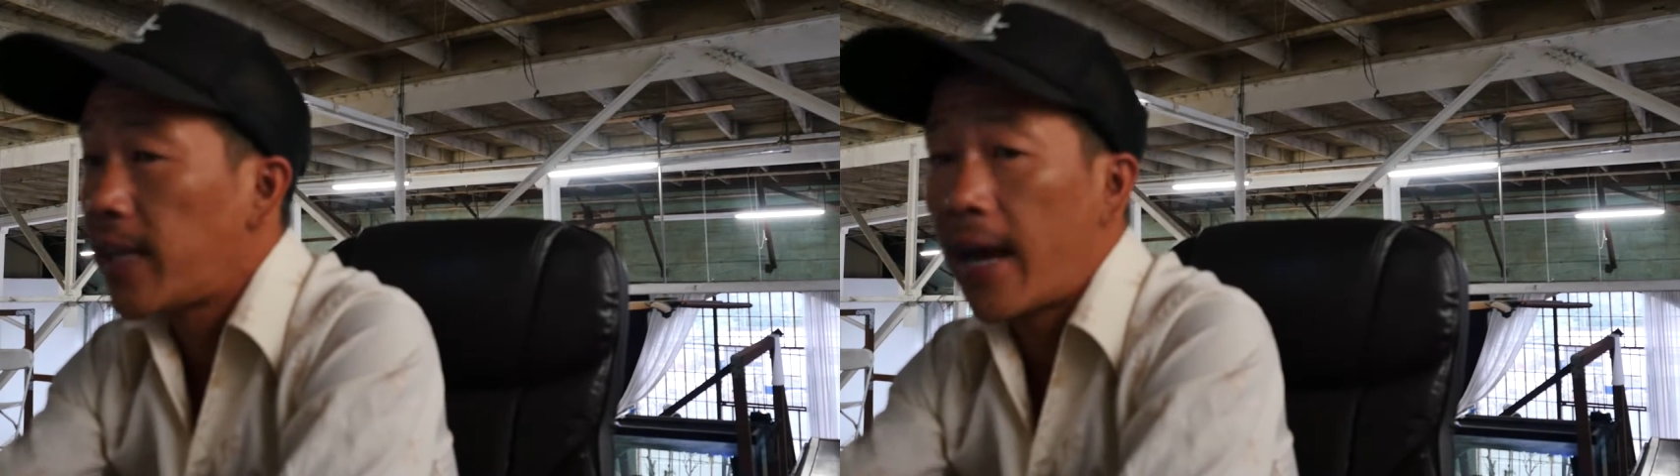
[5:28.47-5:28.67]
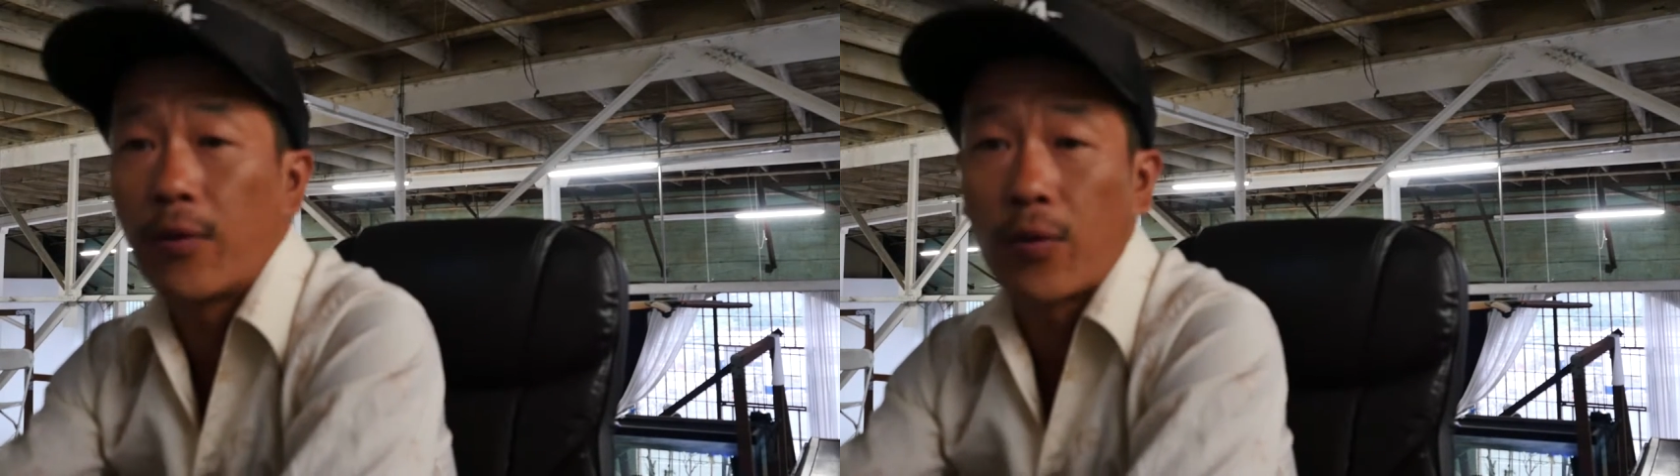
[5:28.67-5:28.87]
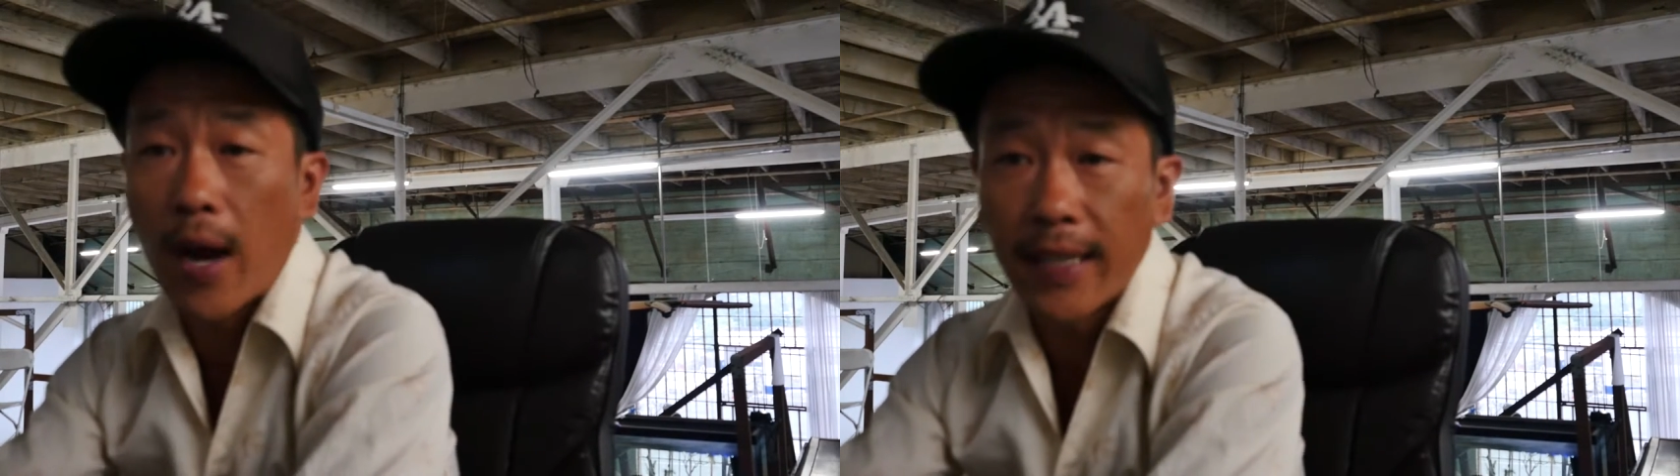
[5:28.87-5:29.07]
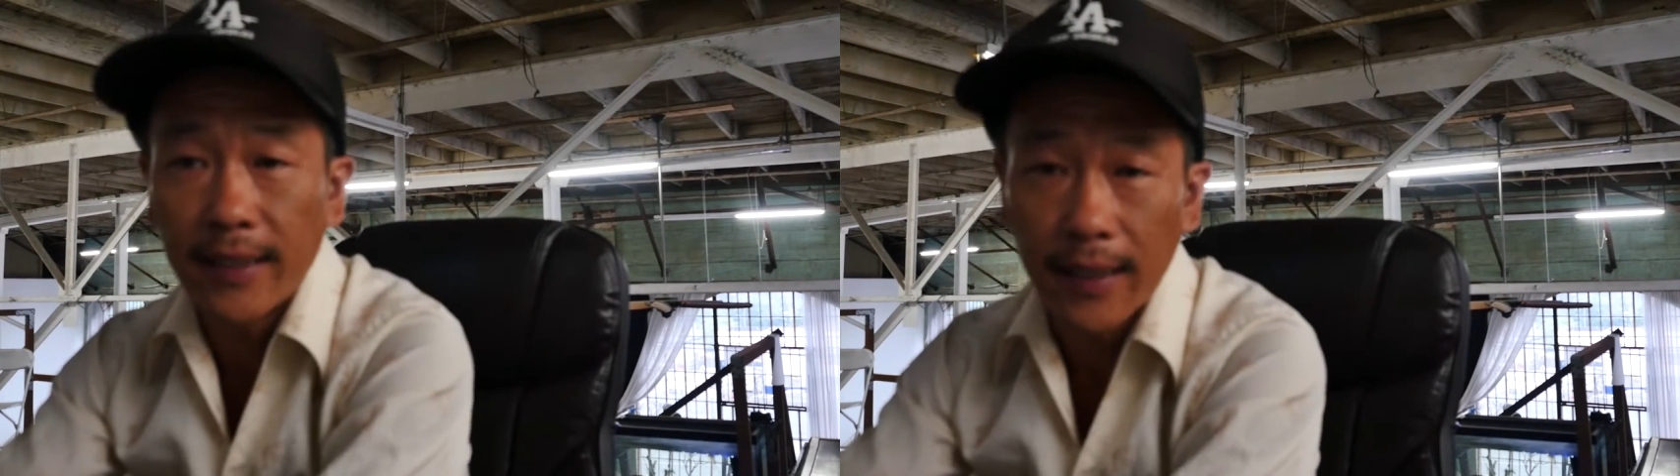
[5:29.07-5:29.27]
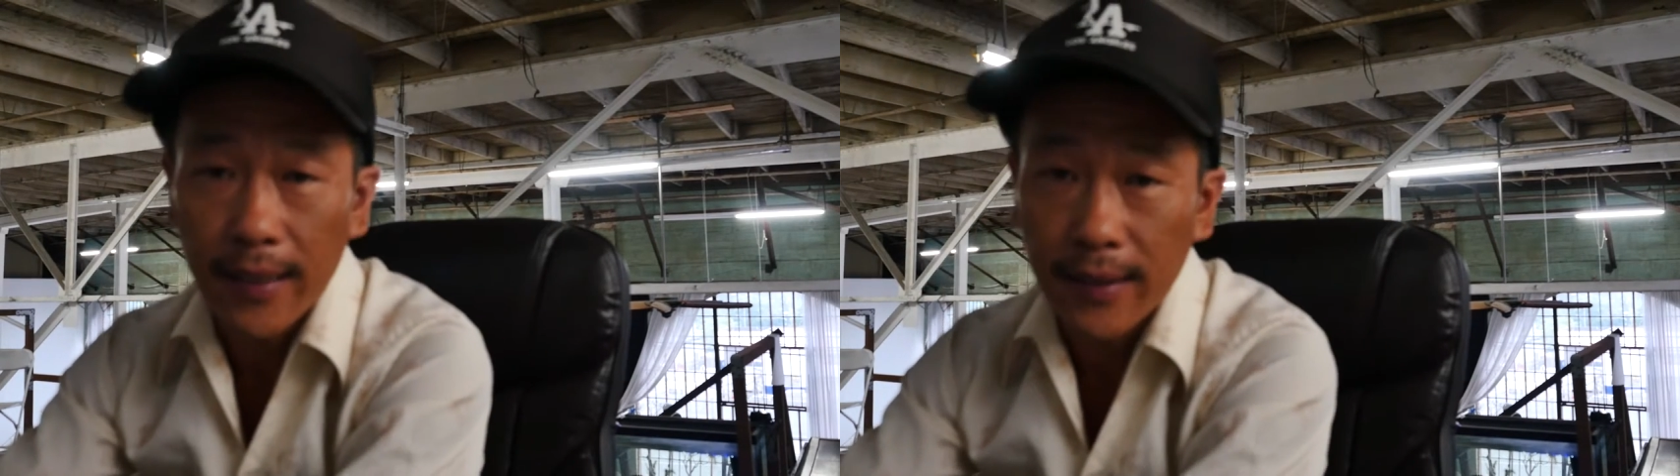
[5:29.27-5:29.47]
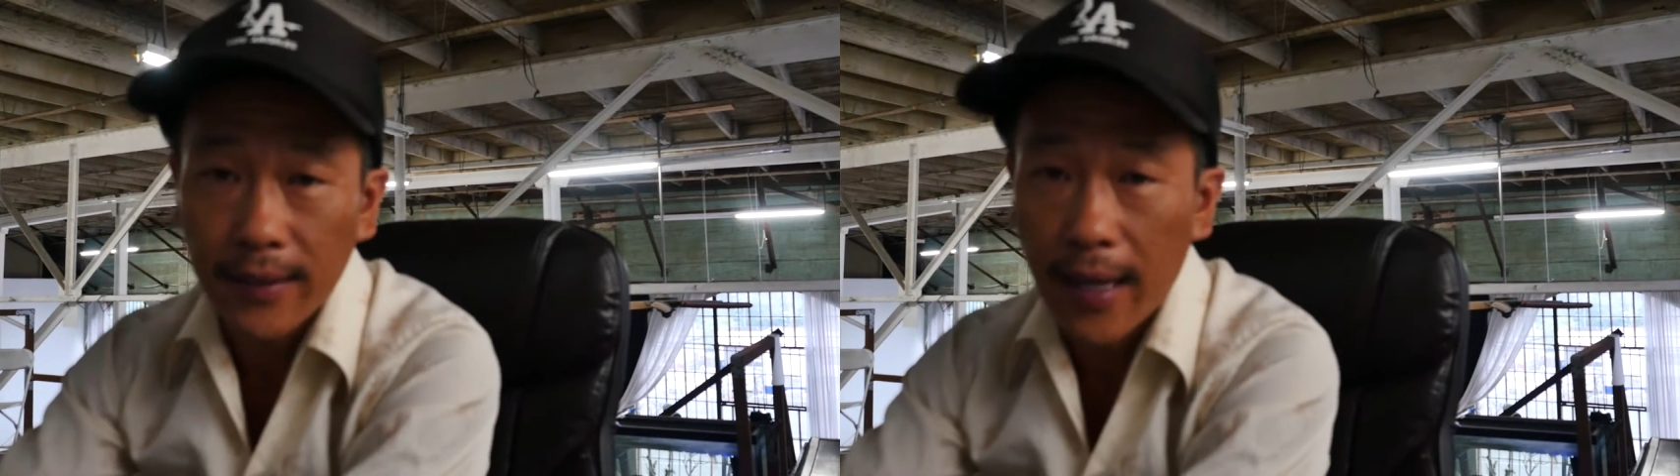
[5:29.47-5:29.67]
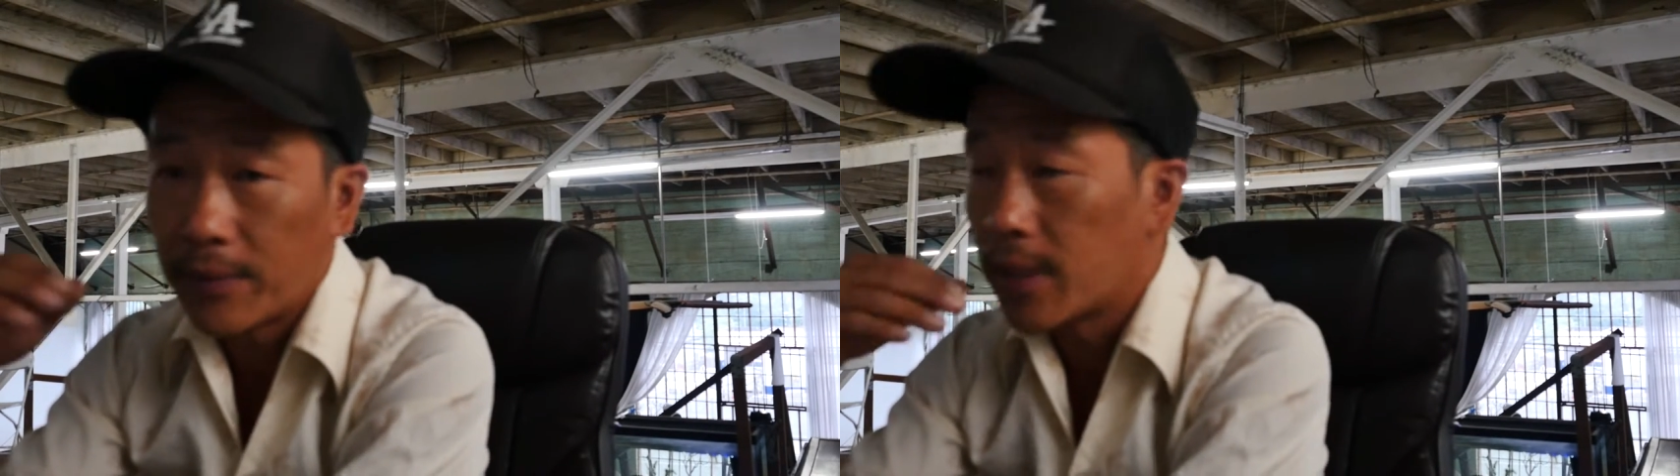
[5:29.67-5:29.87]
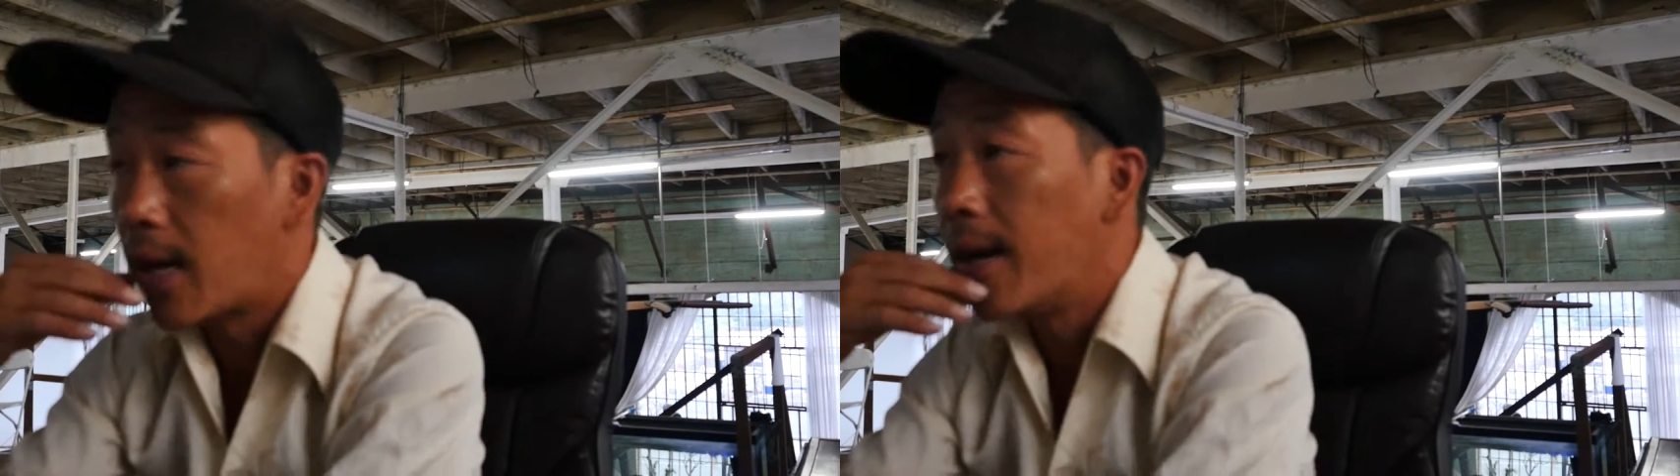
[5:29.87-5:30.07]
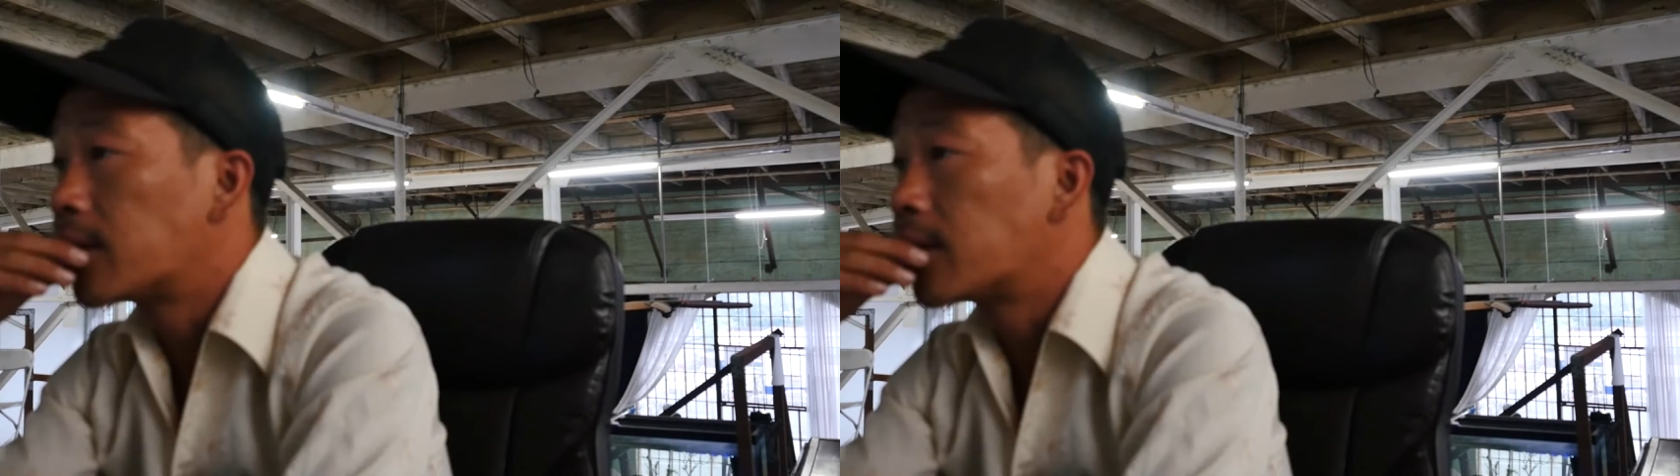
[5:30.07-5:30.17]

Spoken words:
and rising at the same time.